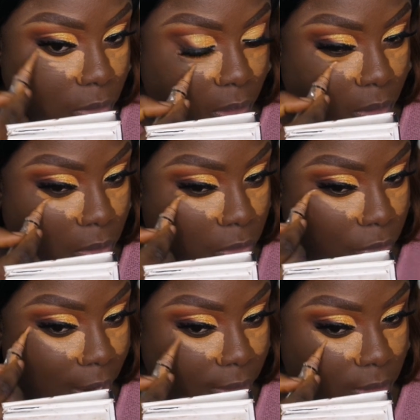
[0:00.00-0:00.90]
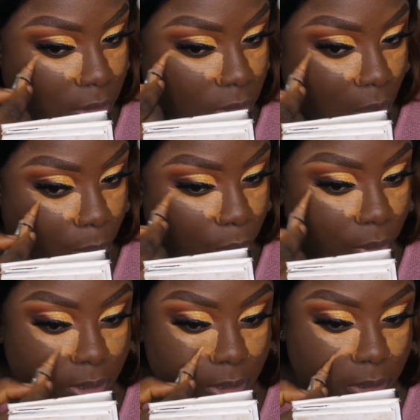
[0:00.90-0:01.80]
So you're gonna drag this
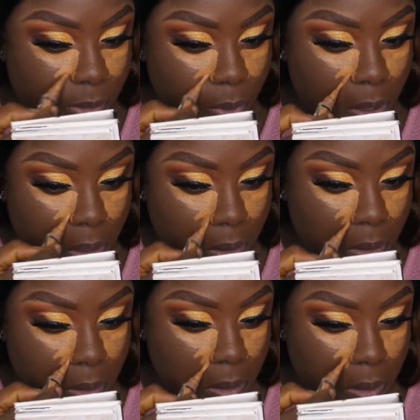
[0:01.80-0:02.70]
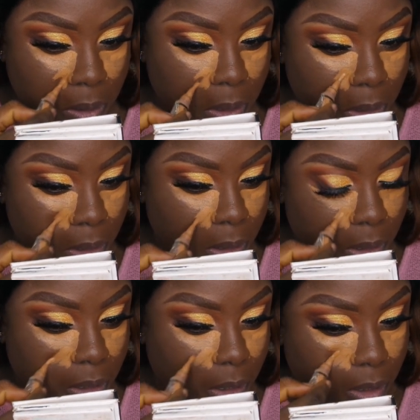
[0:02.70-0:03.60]
upwards as well.
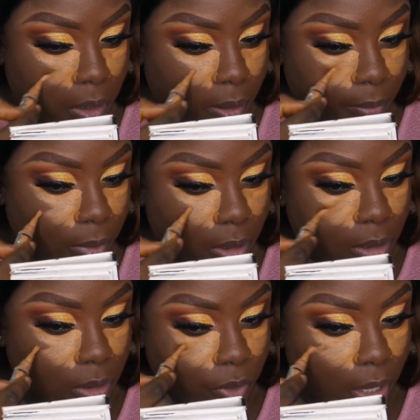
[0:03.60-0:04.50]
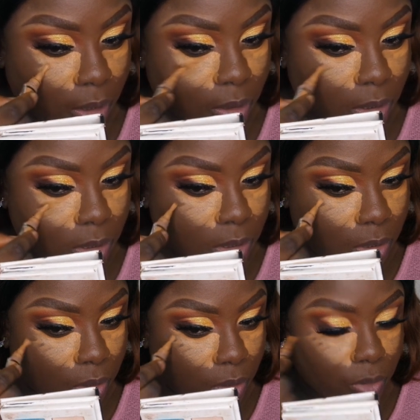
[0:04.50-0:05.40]
You're gonna drag
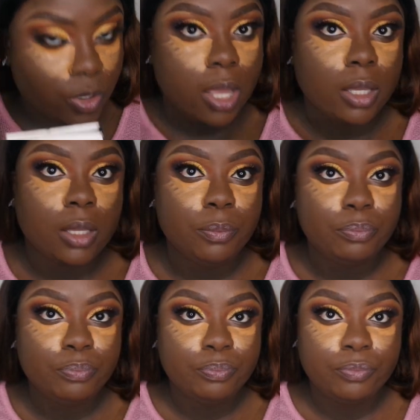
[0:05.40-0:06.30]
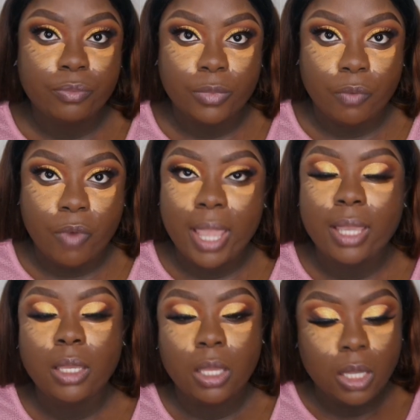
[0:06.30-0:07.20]
this, you're gonna drag it,
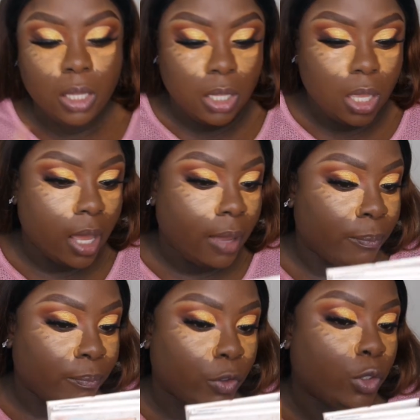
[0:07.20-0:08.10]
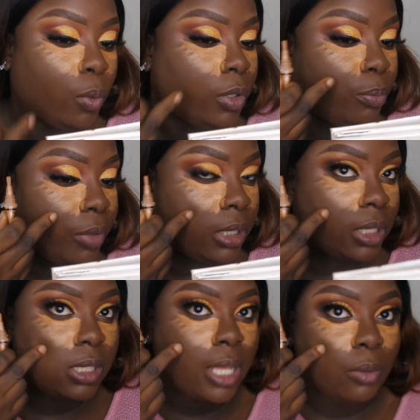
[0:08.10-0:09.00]
right? You don't want to bring
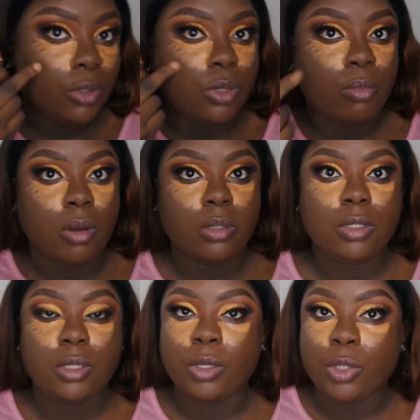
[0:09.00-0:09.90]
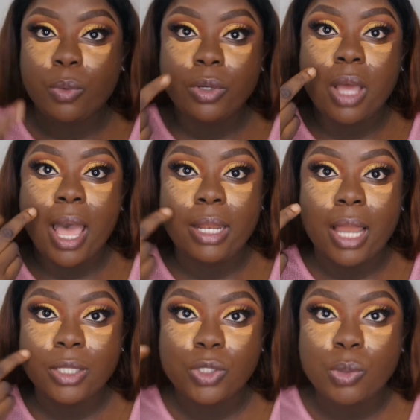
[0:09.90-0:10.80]
this down too much. You don't want to
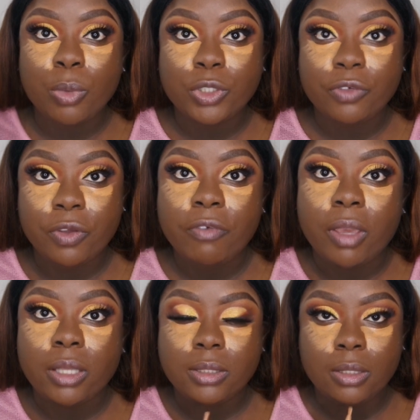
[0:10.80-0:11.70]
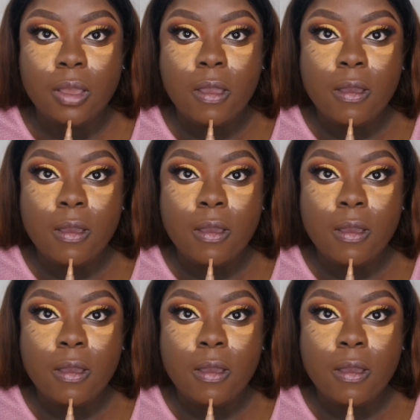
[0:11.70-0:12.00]
highlight too much of your face.